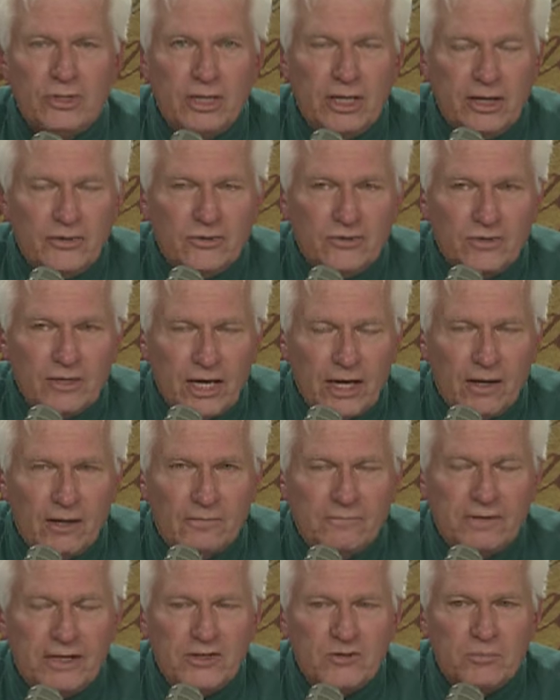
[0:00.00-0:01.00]

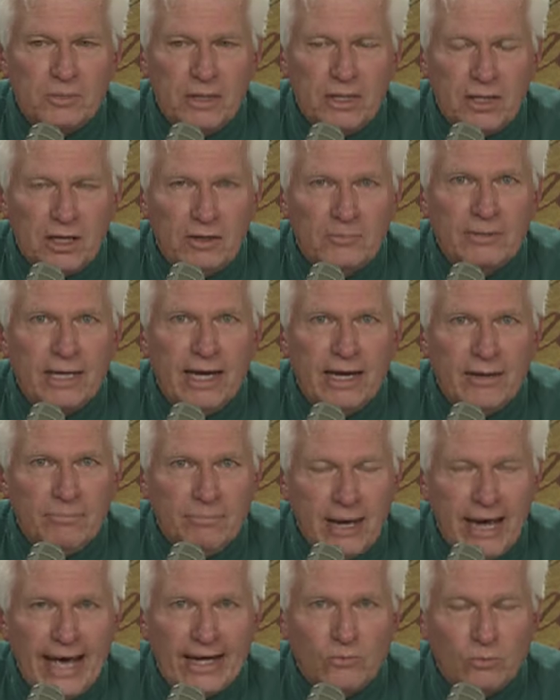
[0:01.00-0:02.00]
itself has become a
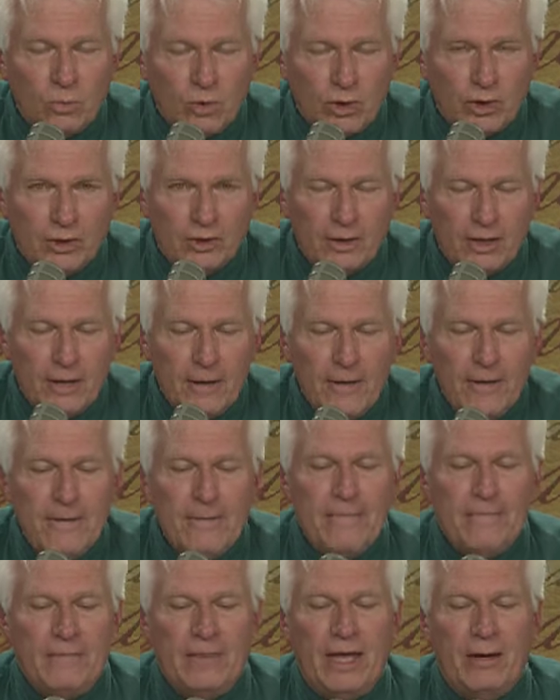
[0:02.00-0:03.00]
bad word.
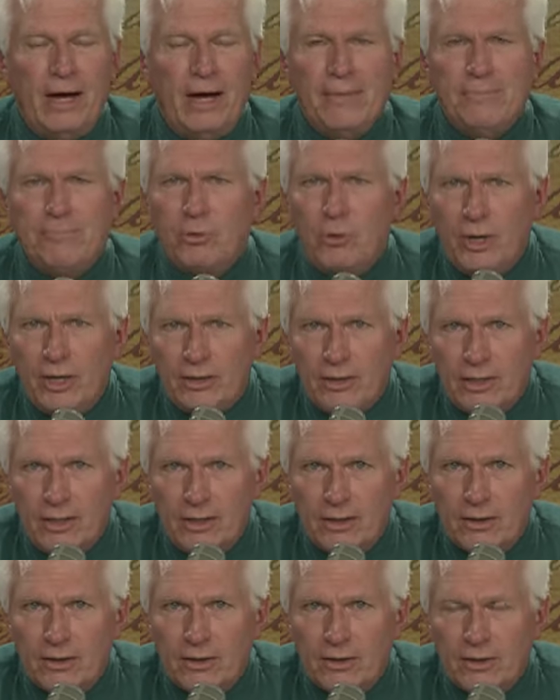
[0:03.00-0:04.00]
Now, my point
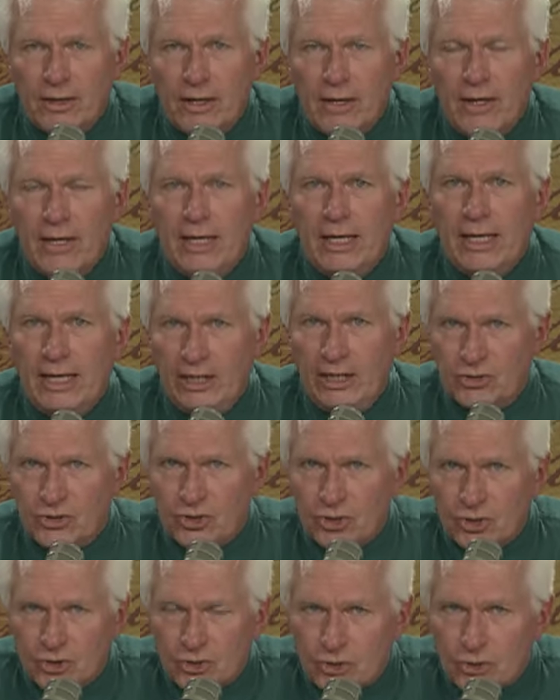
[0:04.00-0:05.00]
here is
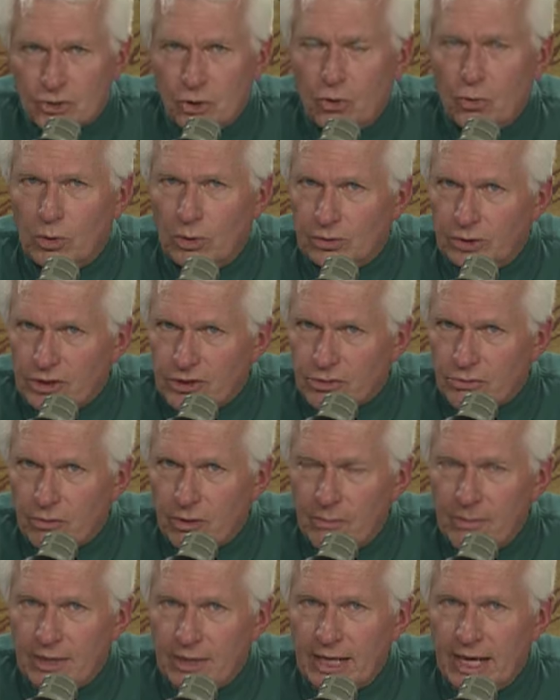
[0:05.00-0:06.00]
the school
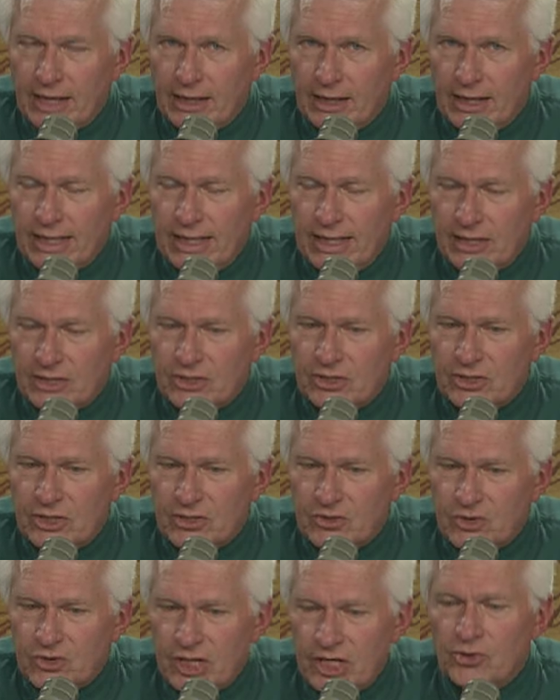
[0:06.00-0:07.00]
discriminated against
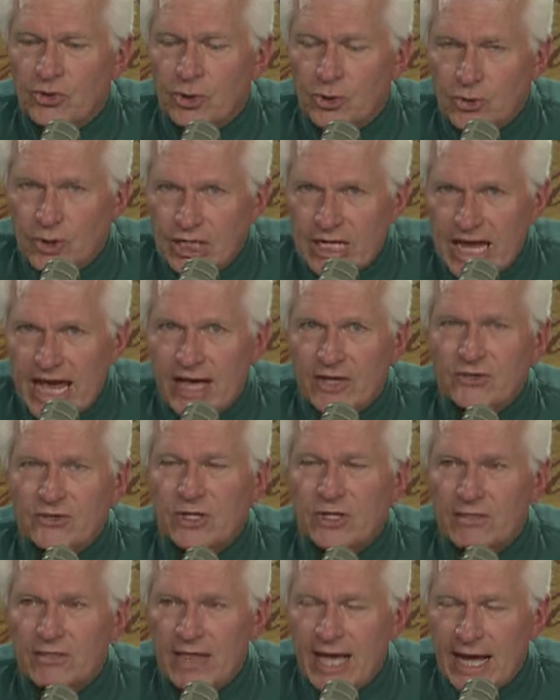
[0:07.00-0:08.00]
this teacher. Yes,
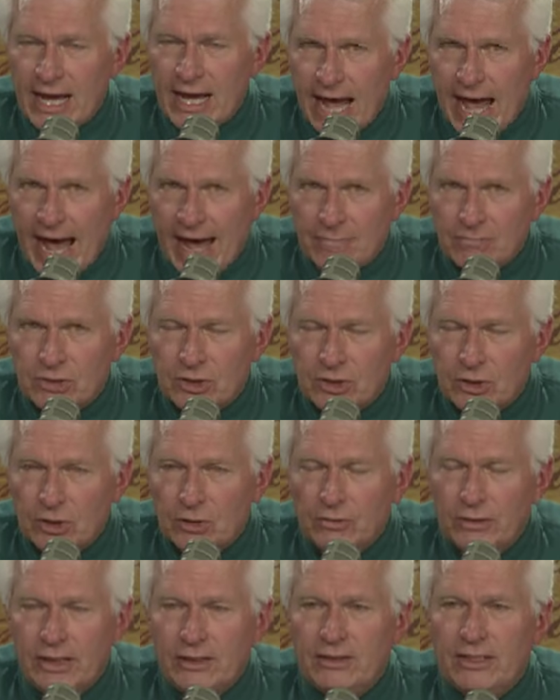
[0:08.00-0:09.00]
they
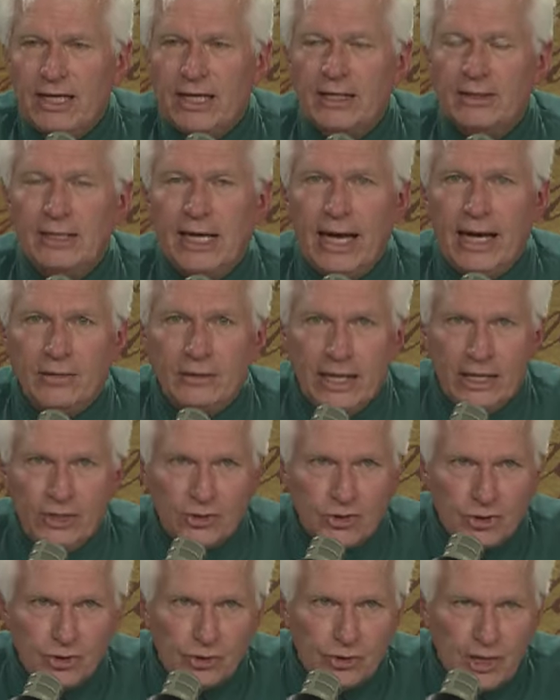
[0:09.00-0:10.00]
absolutely did, and they
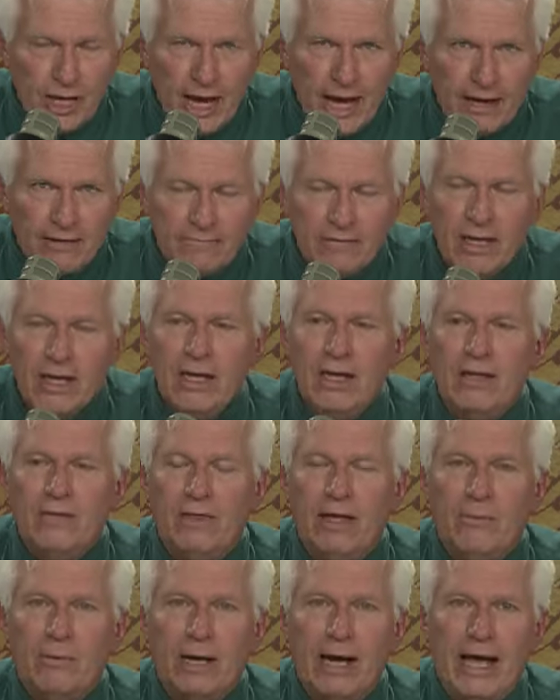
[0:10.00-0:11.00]
should have.
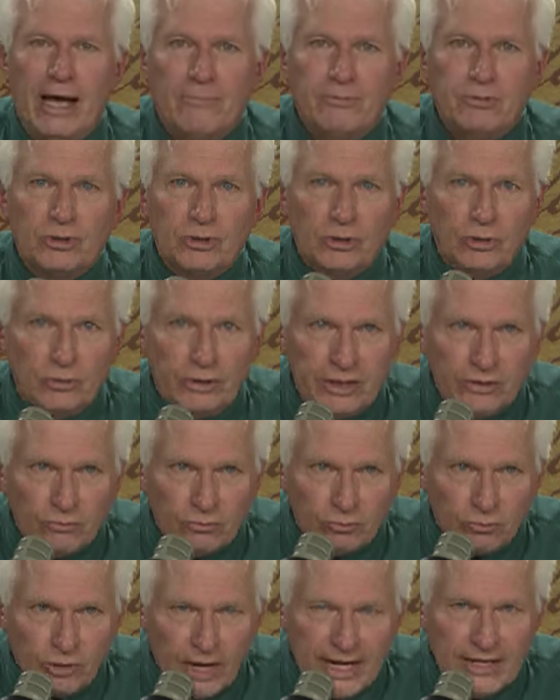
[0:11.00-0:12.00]
They were absolutely
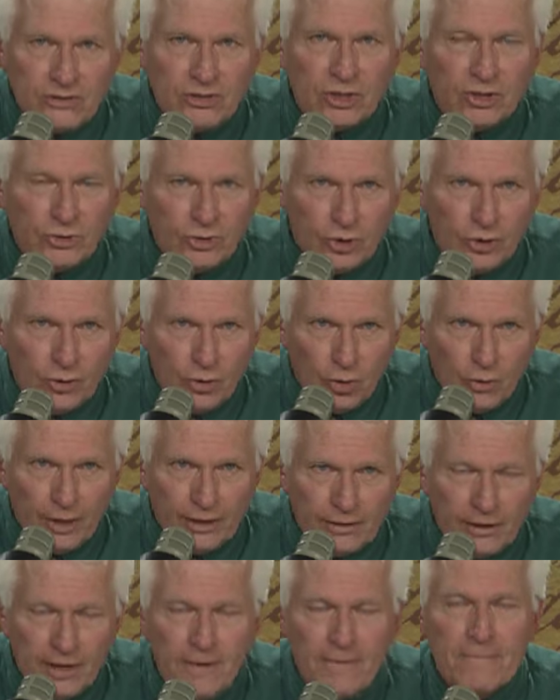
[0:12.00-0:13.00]
right to do
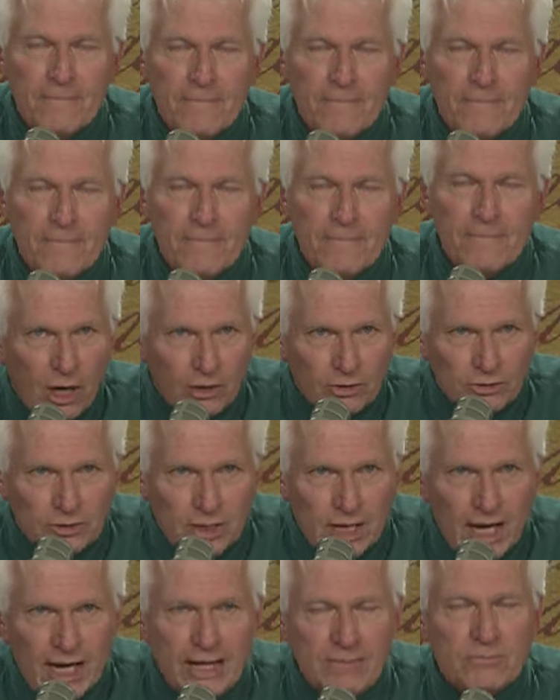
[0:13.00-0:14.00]
it. There are
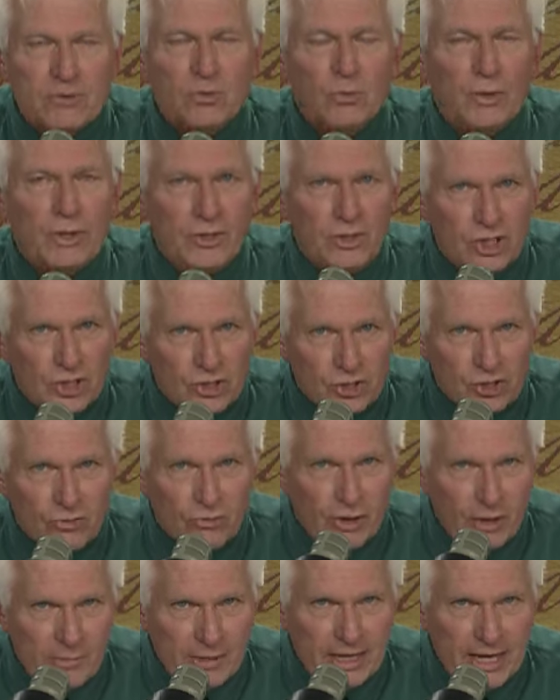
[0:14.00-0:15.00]
times when
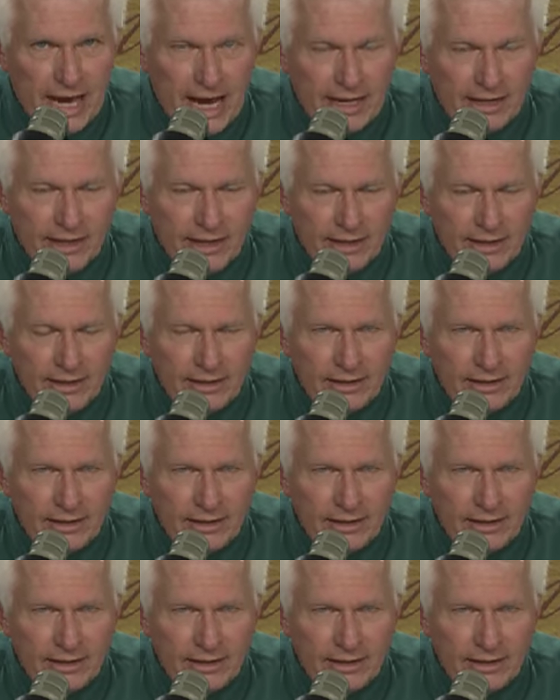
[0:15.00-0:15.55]
discriminating